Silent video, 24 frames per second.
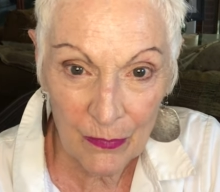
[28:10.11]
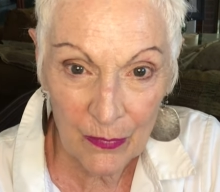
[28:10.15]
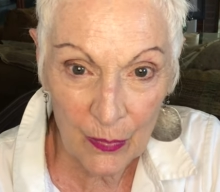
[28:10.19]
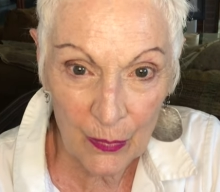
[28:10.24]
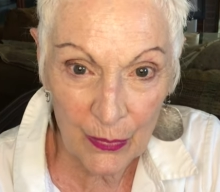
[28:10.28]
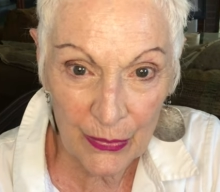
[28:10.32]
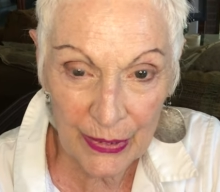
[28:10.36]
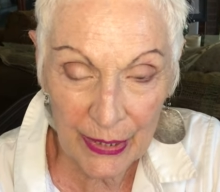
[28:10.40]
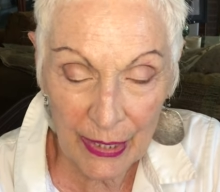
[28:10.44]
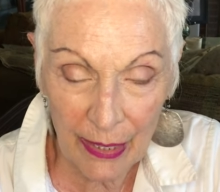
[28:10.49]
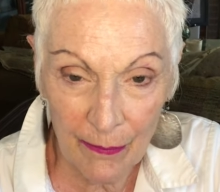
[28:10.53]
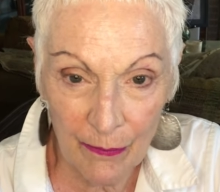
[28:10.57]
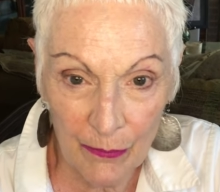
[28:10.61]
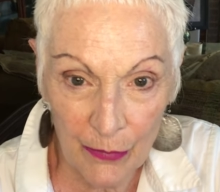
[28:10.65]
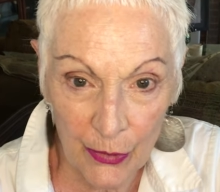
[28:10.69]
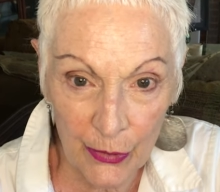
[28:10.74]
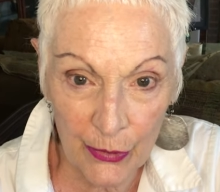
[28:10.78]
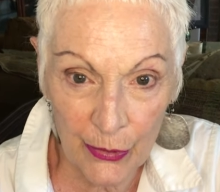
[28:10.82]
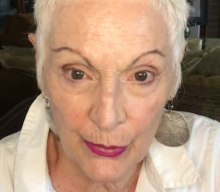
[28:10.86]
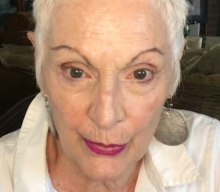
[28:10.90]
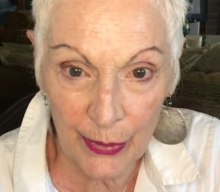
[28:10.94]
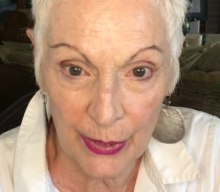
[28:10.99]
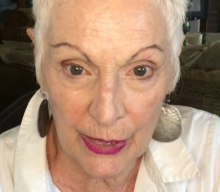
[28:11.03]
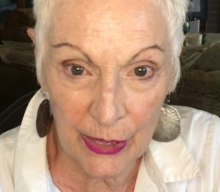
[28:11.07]
With that
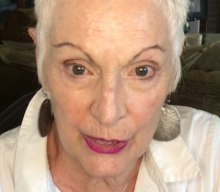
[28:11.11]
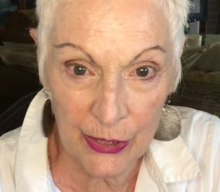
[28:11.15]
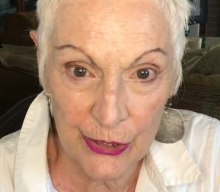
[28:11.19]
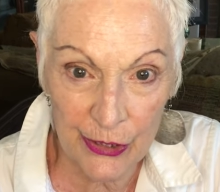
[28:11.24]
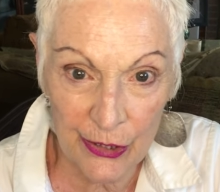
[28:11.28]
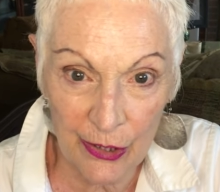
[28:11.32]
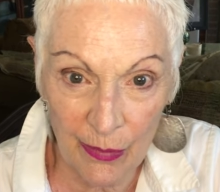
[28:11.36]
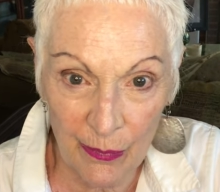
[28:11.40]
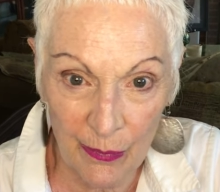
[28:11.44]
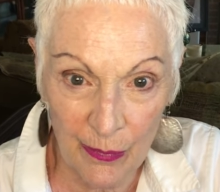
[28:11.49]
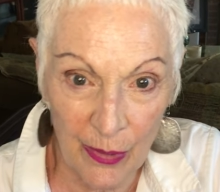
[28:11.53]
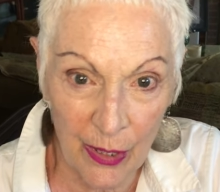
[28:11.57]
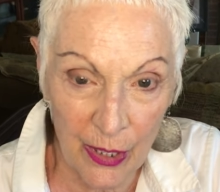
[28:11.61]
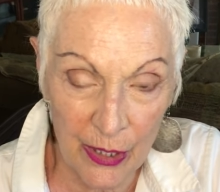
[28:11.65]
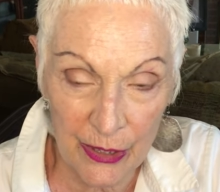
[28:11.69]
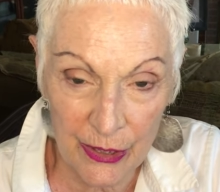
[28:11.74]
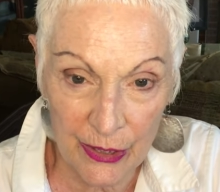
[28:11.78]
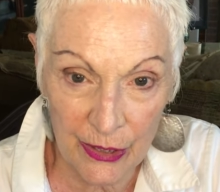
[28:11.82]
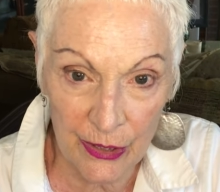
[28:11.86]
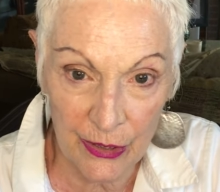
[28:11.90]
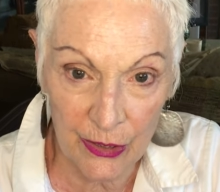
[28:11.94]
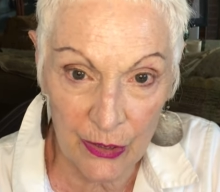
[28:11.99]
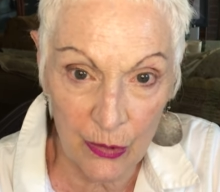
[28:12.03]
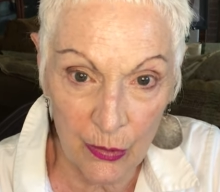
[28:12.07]
Mercury conjunct
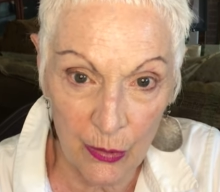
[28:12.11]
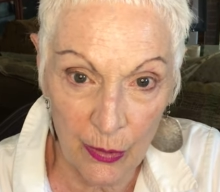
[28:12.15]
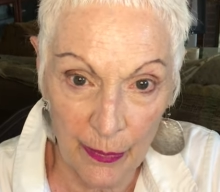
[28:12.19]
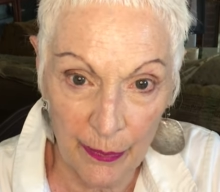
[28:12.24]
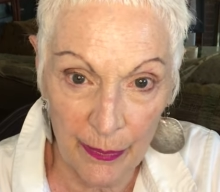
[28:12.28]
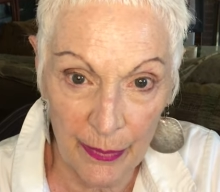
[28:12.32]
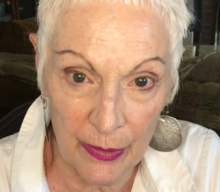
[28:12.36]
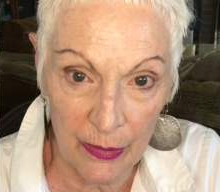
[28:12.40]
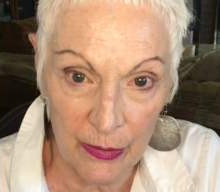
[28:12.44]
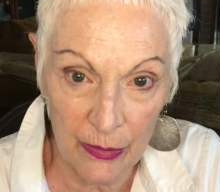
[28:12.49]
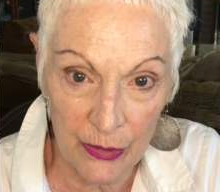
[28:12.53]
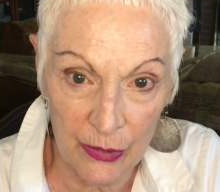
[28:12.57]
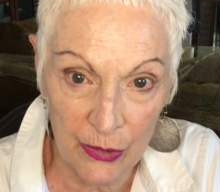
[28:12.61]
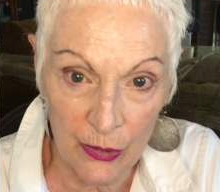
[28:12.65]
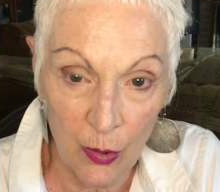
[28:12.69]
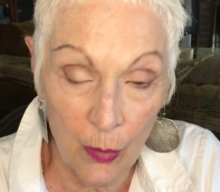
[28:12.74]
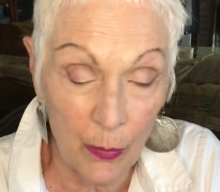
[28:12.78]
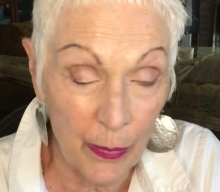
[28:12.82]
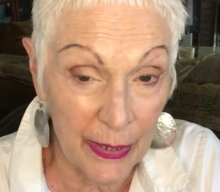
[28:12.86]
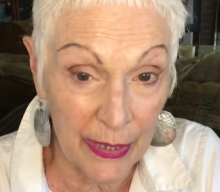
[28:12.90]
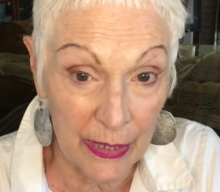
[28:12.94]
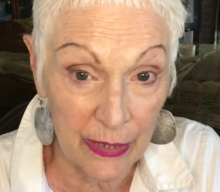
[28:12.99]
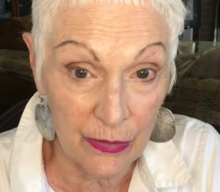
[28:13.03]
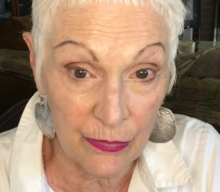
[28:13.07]
Mars and Scorpio, he's
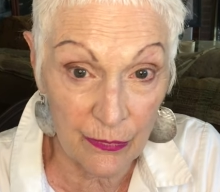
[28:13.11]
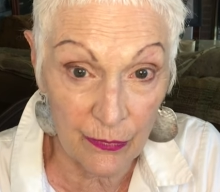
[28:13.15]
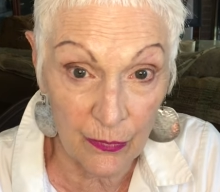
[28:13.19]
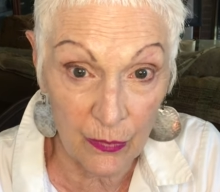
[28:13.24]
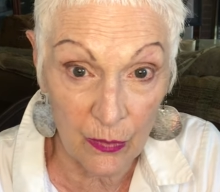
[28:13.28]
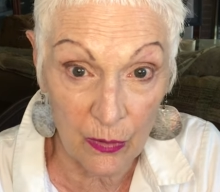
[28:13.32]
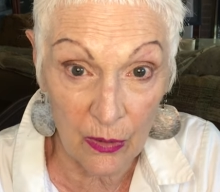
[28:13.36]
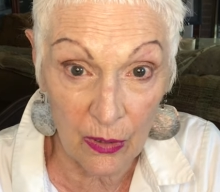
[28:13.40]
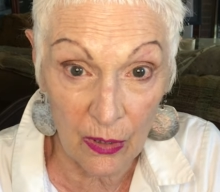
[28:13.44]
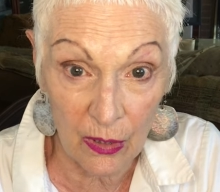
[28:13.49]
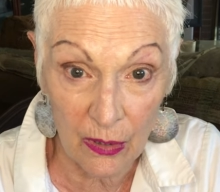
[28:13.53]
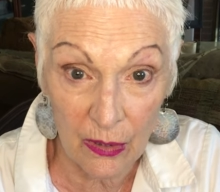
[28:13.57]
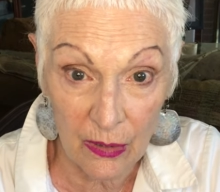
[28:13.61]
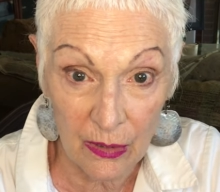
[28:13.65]
nobody's fool.